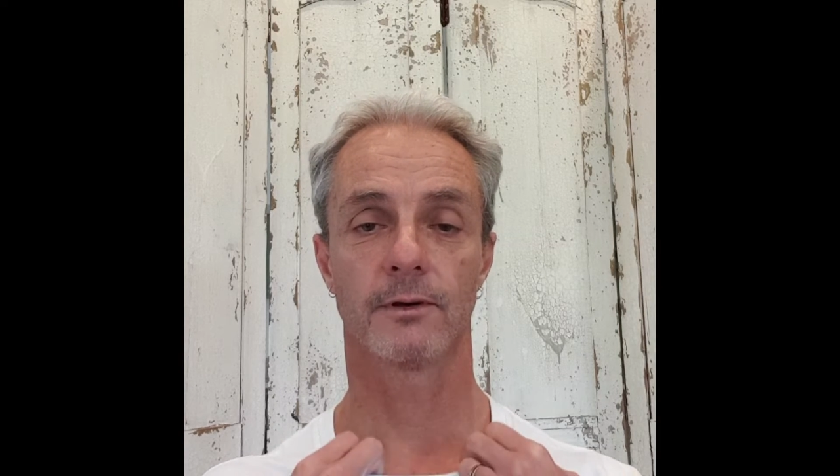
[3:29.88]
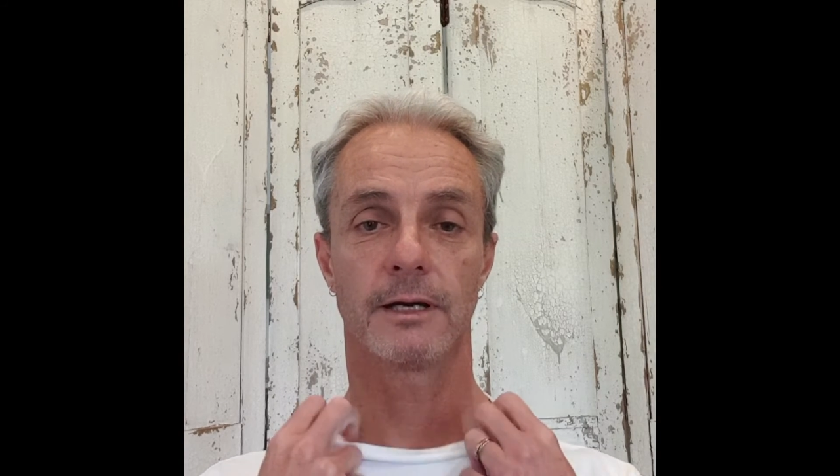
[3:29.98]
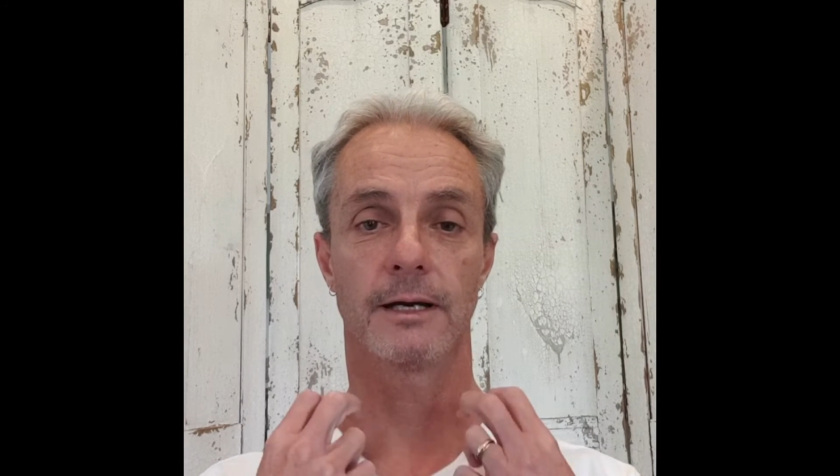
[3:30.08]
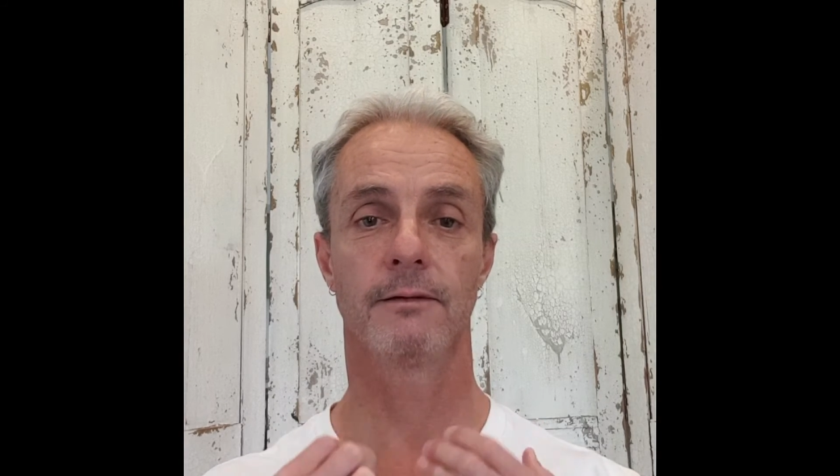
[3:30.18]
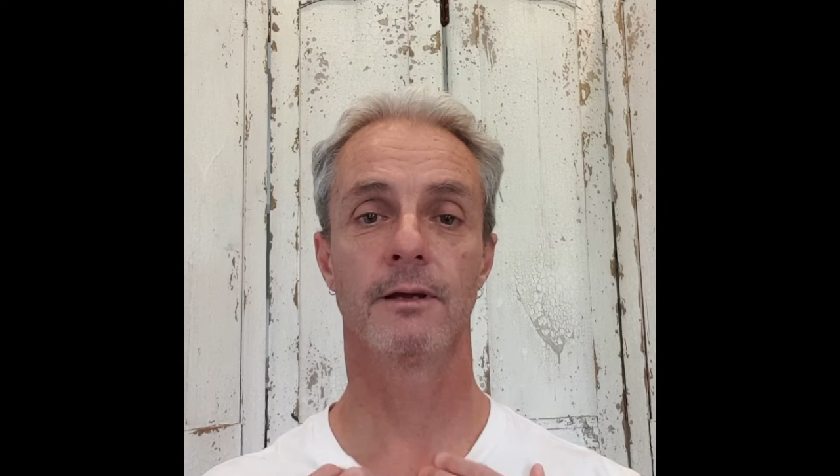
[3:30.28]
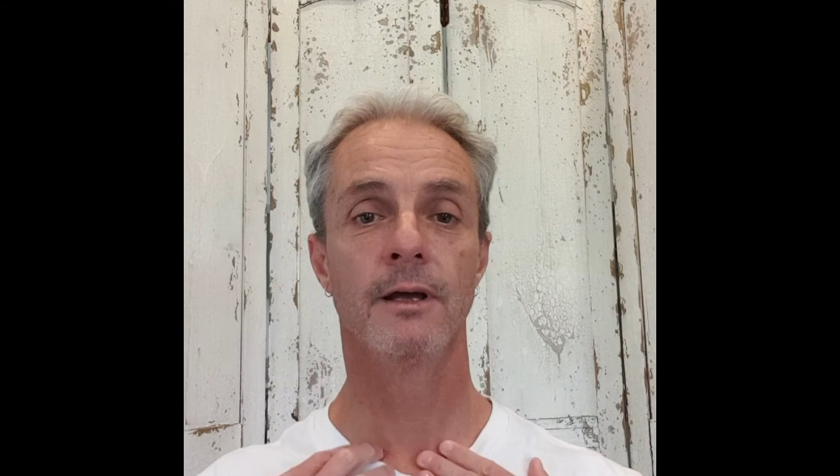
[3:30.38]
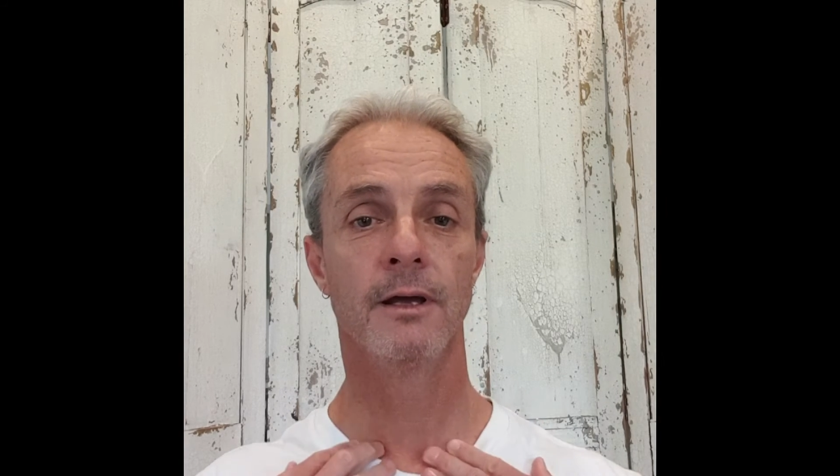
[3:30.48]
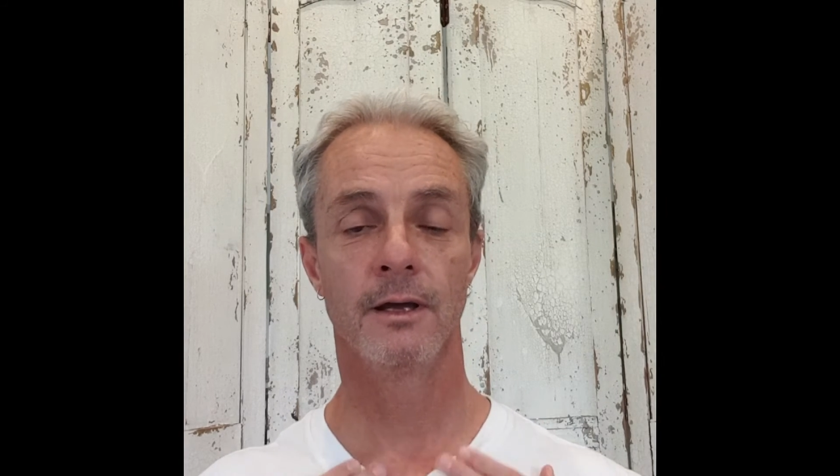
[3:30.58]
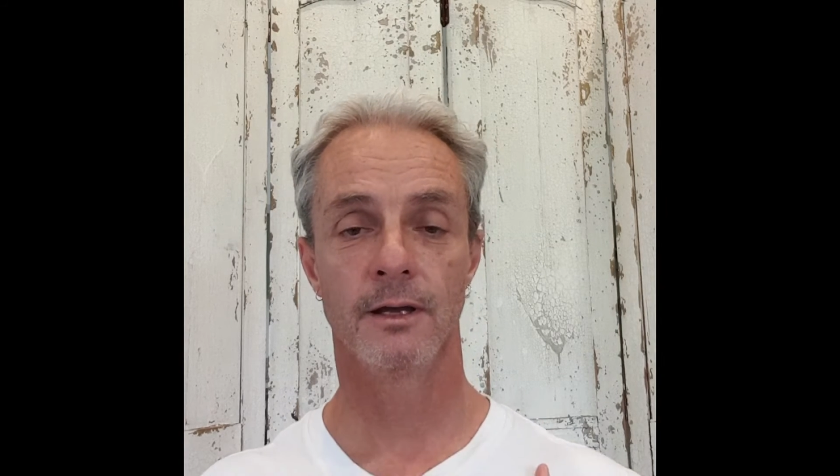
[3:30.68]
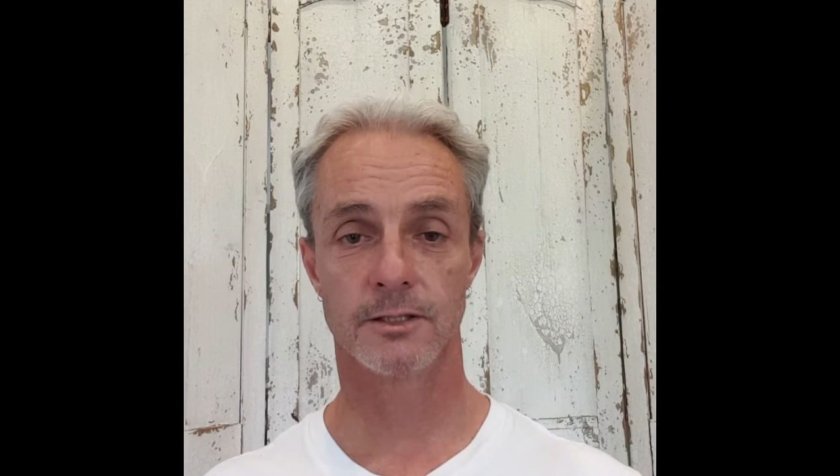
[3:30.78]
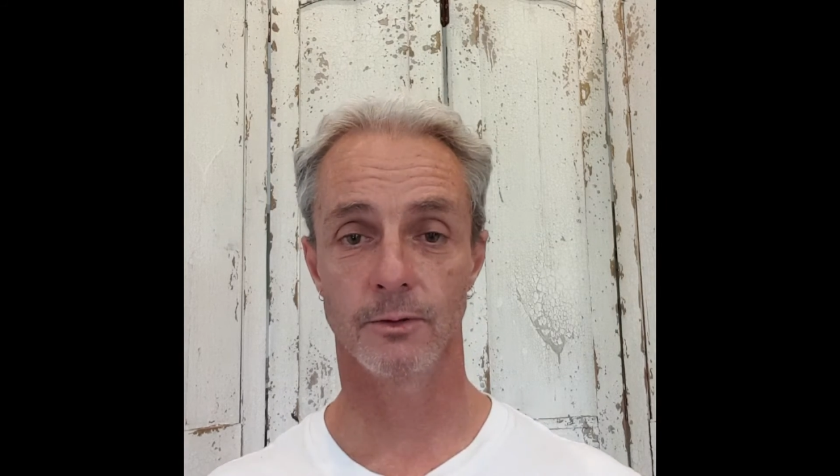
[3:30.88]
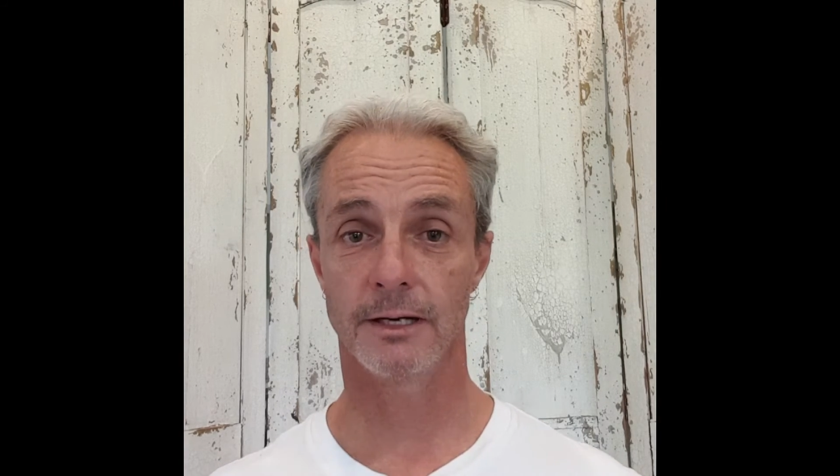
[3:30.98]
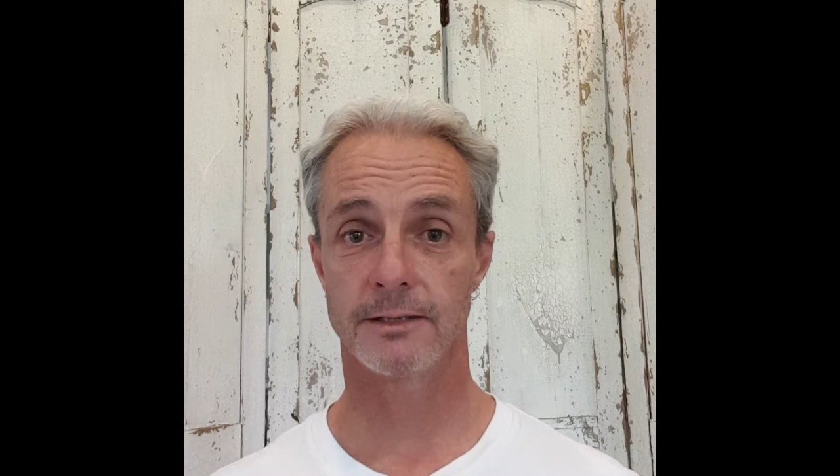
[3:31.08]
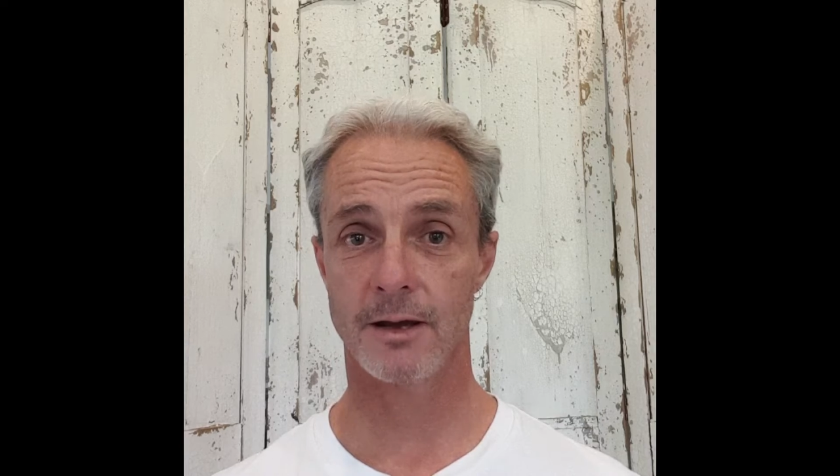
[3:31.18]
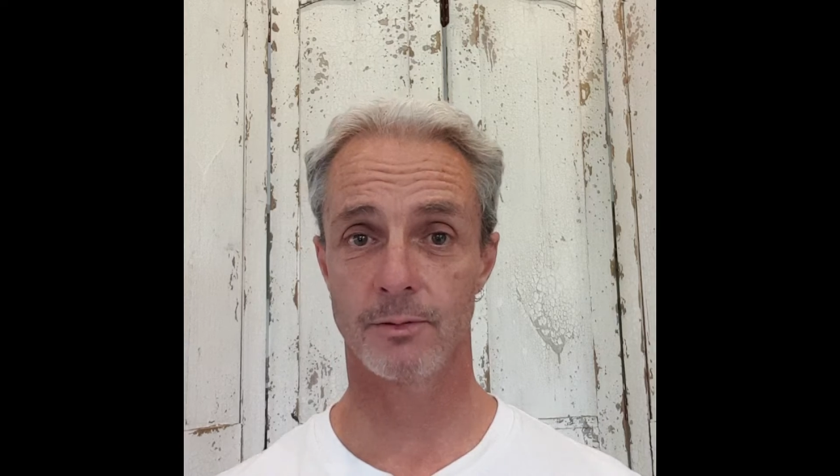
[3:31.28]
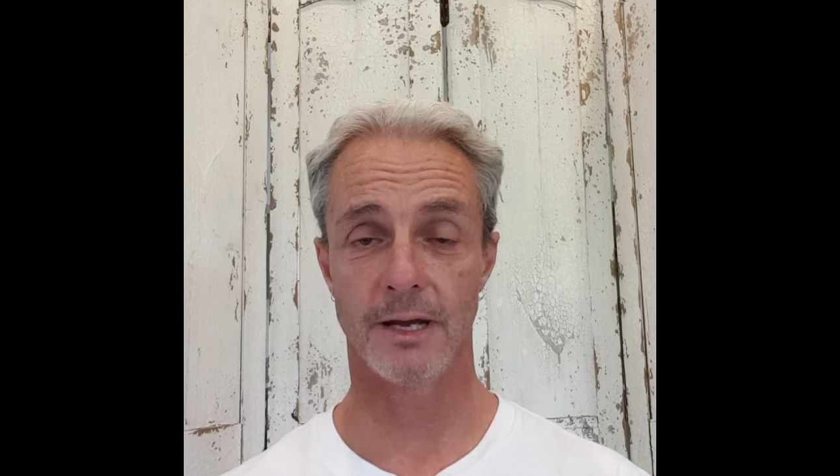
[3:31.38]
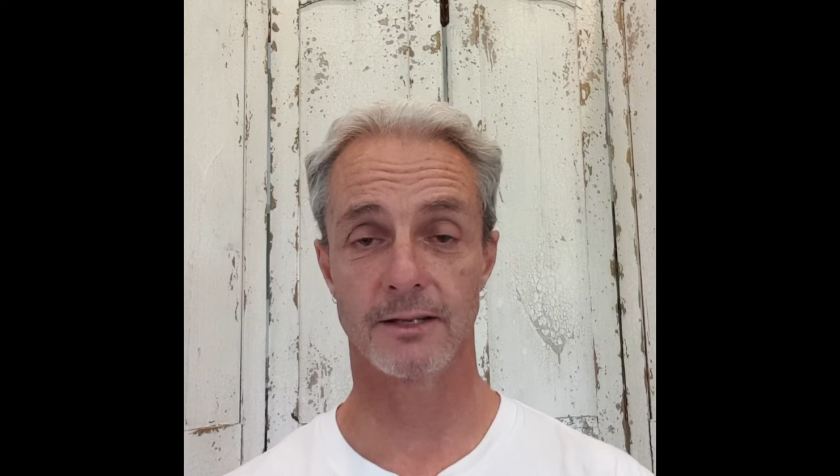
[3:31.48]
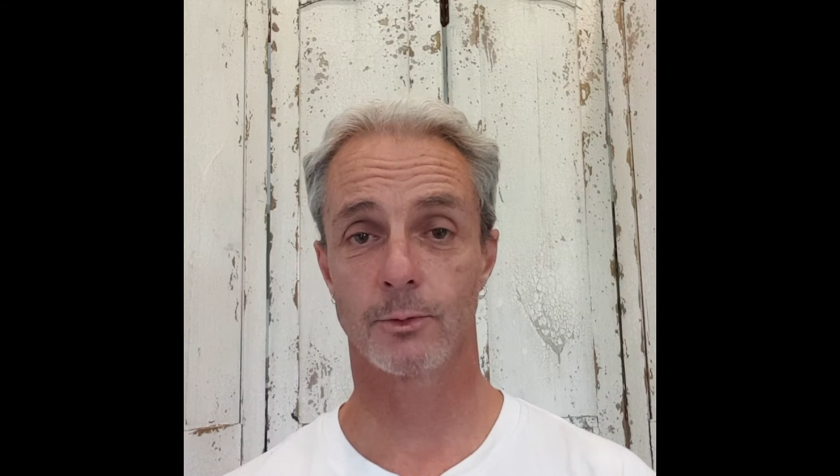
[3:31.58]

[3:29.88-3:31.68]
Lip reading: Okay, so we're going to tap about